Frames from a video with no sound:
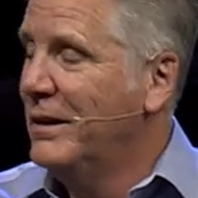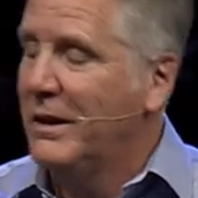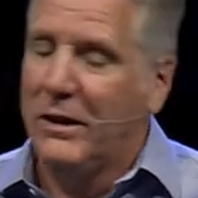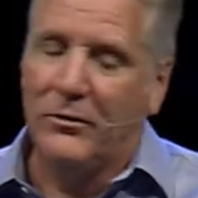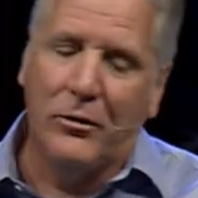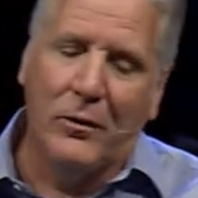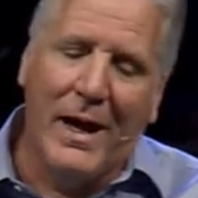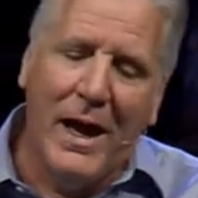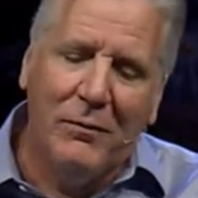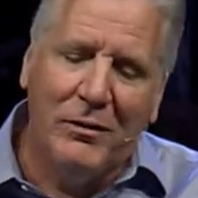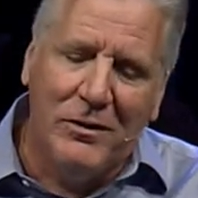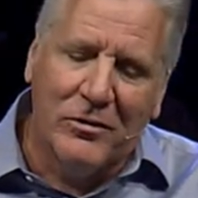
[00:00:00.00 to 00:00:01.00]
And so they
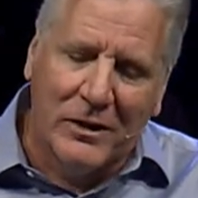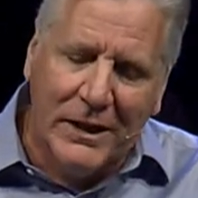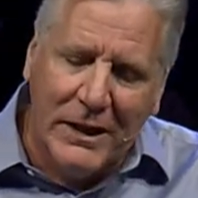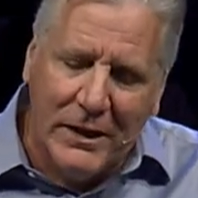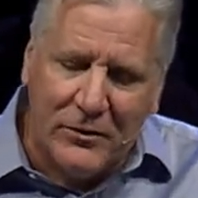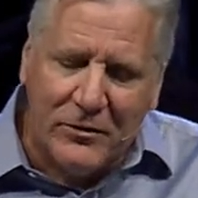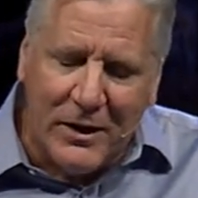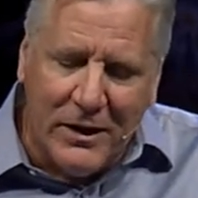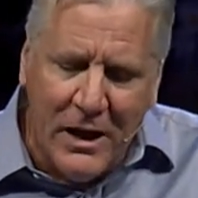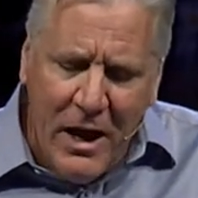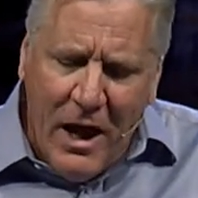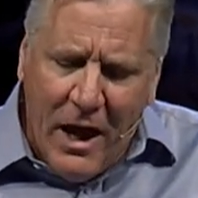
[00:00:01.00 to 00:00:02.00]
have these lists, and
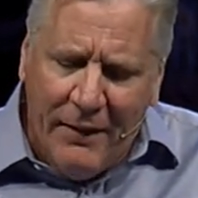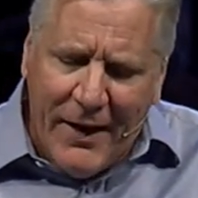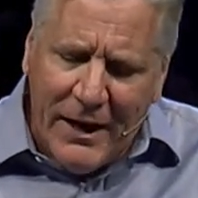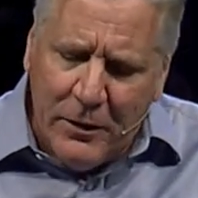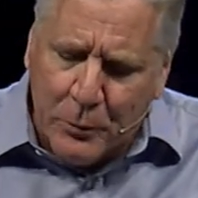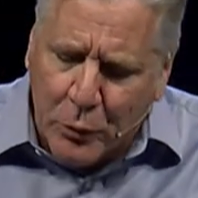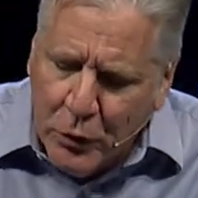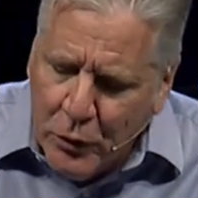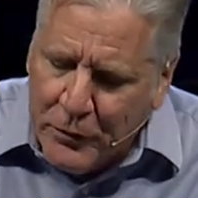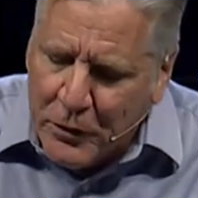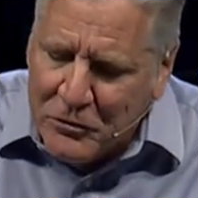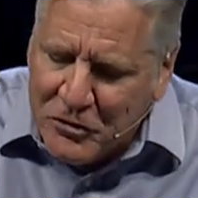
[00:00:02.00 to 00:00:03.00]
they had to prove
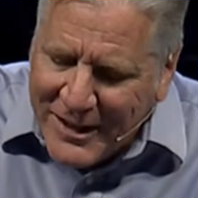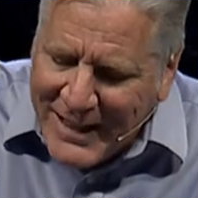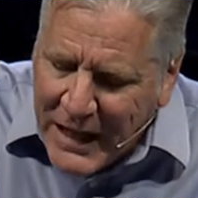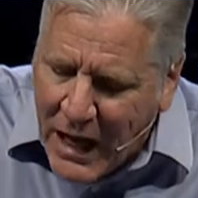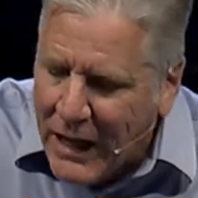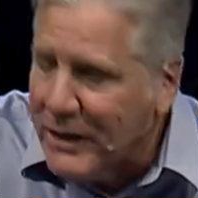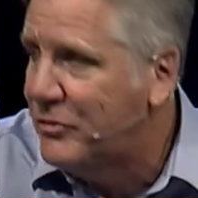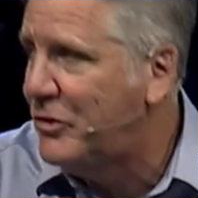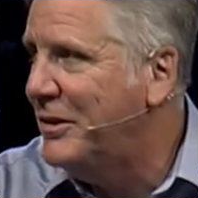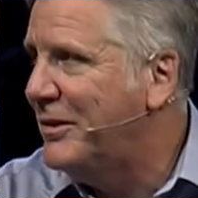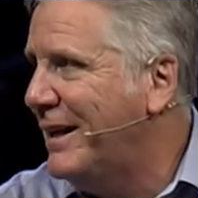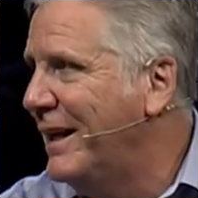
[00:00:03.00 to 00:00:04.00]
their genealogy
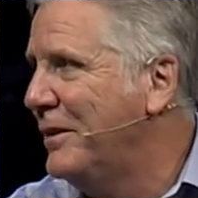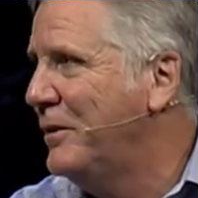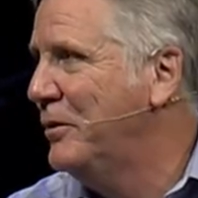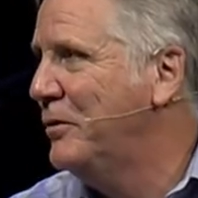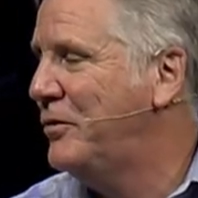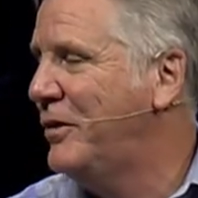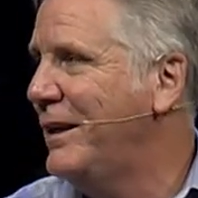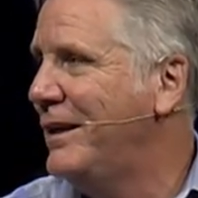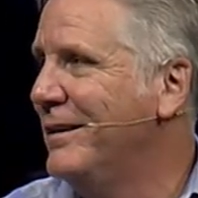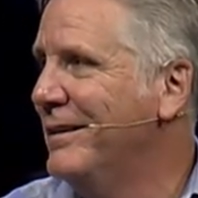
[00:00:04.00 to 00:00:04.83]
to get into the city.